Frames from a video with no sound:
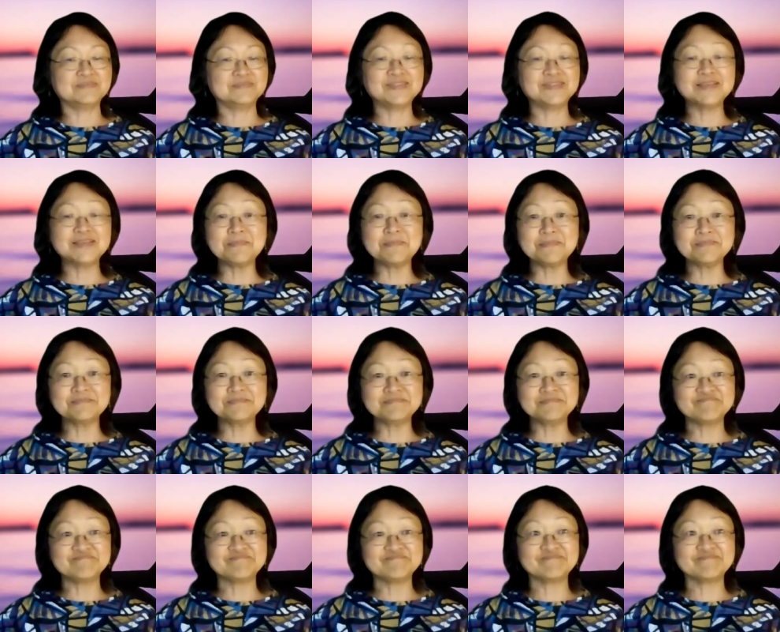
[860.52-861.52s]
some
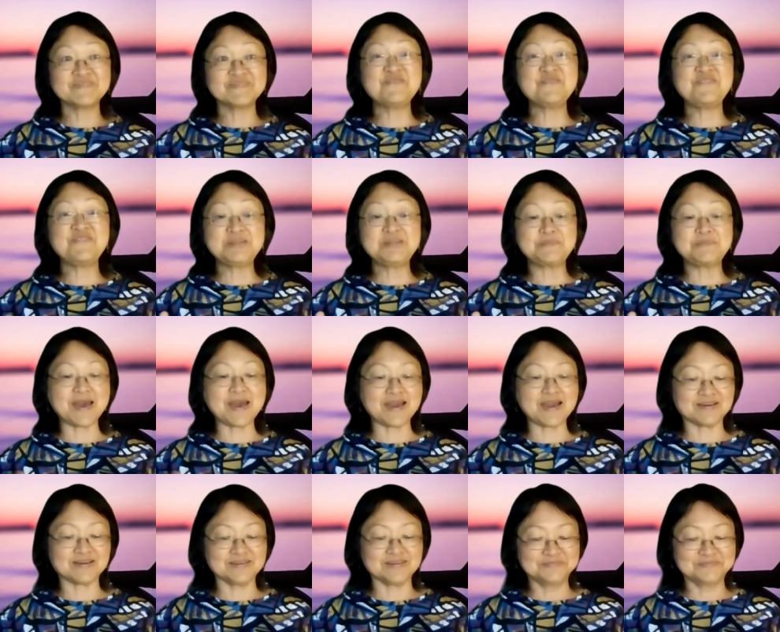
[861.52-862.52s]

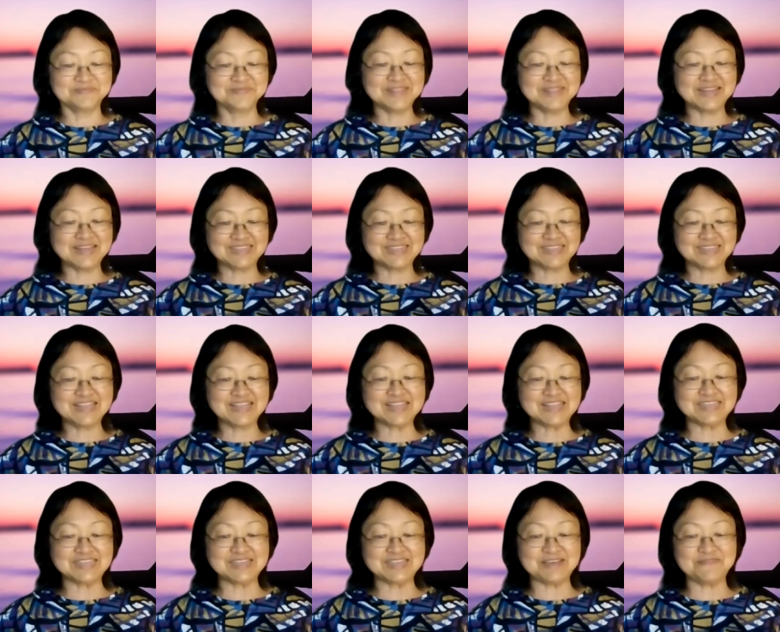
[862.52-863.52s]
feedback. Let's
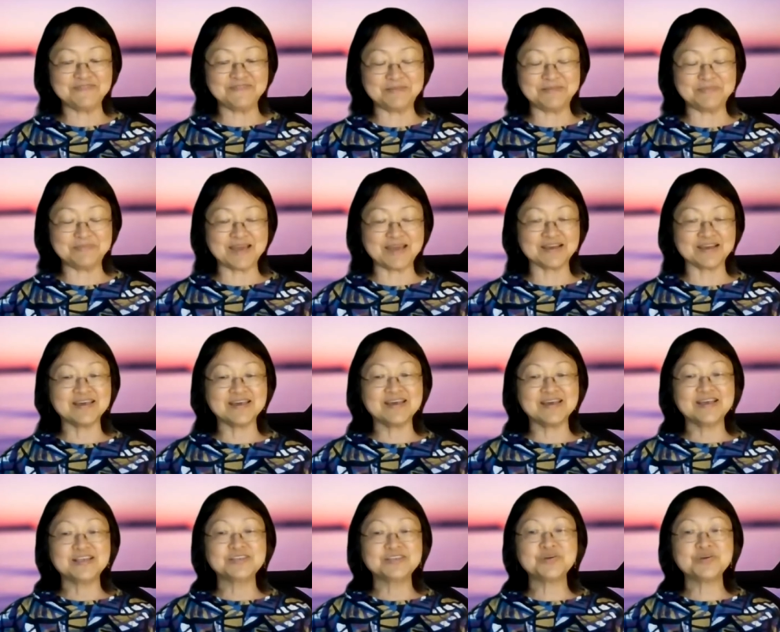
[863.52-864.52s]
say feedback.
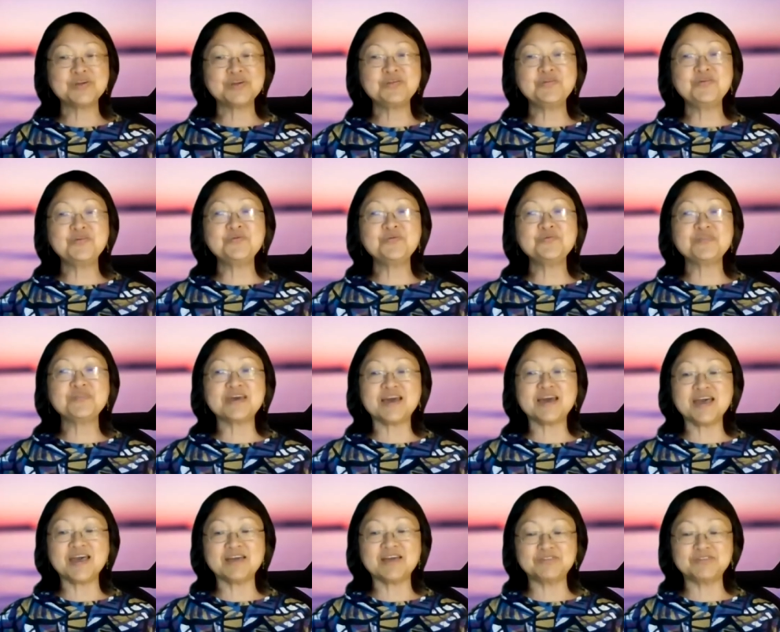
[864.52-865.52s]
So I knew that
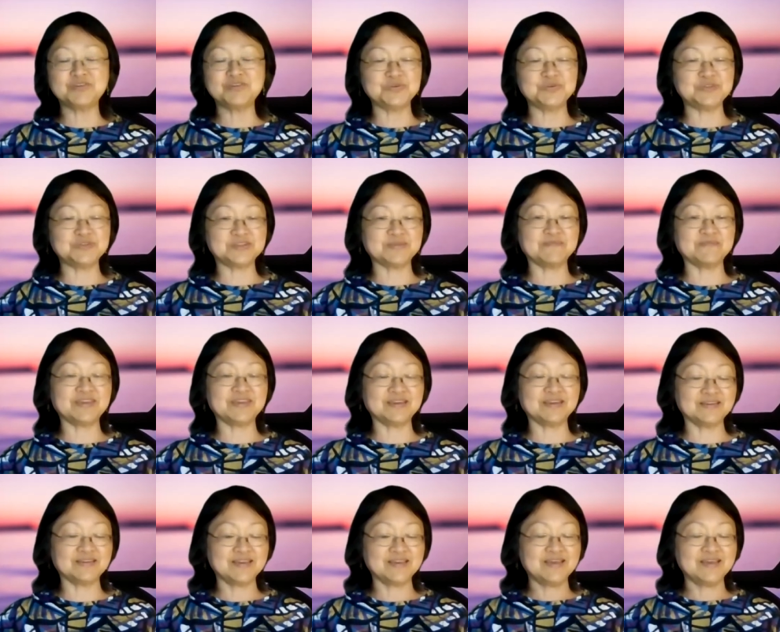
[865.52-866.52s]
I have to do
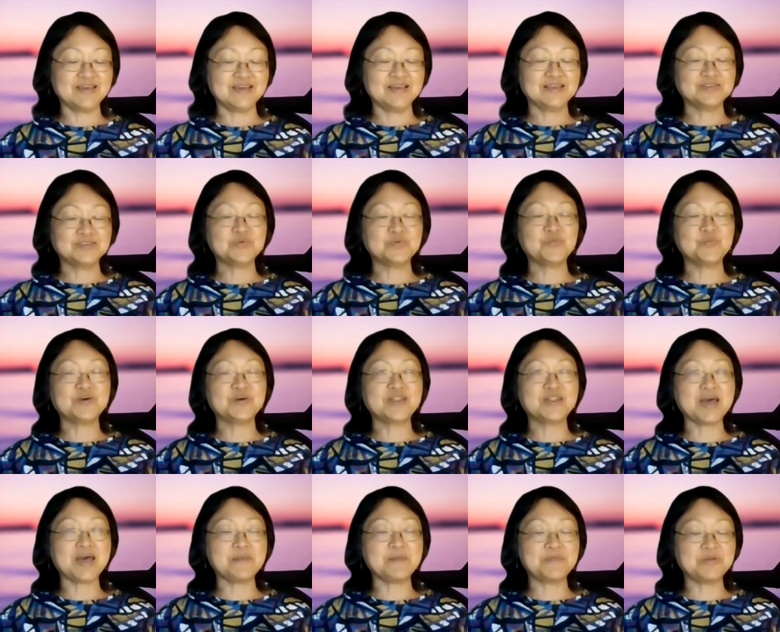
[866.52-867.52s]
something. So what
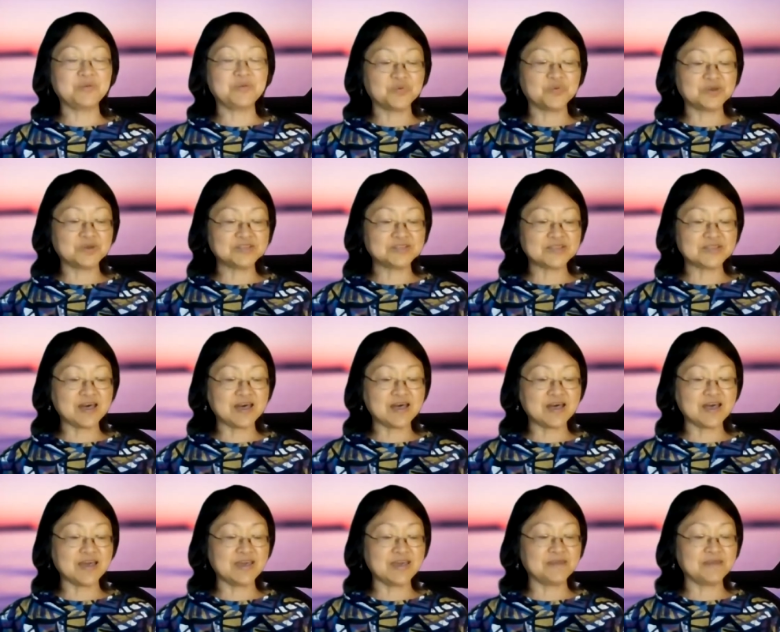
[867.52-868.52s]
happened was,
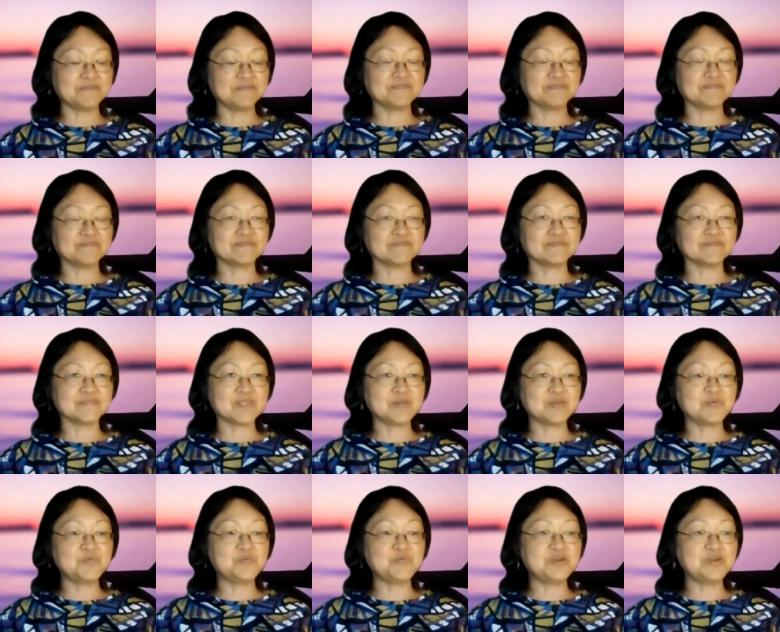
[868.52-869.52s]
I
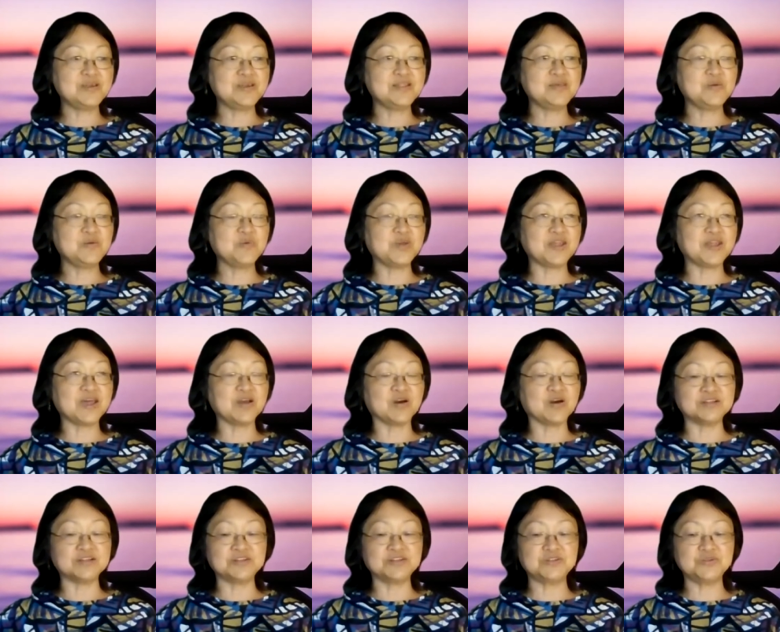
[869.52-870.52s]
really, when I
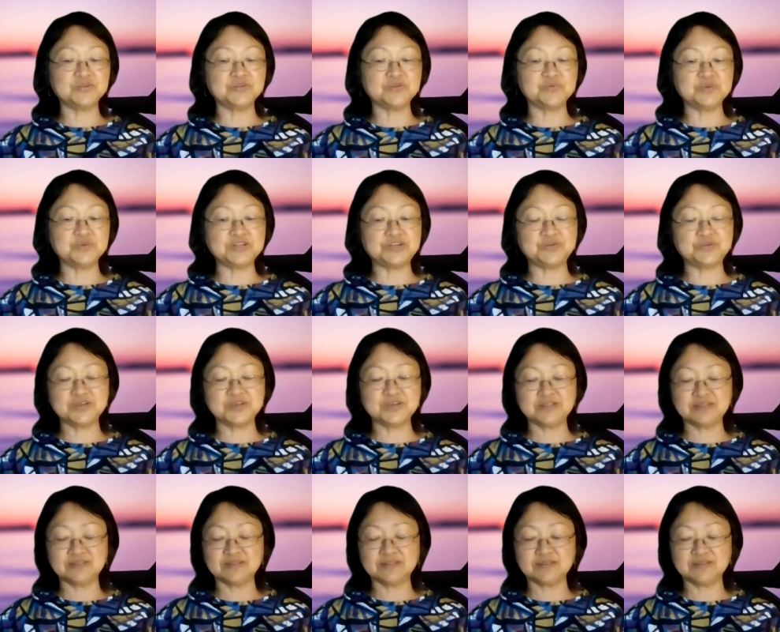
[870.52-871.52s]
got to the retreat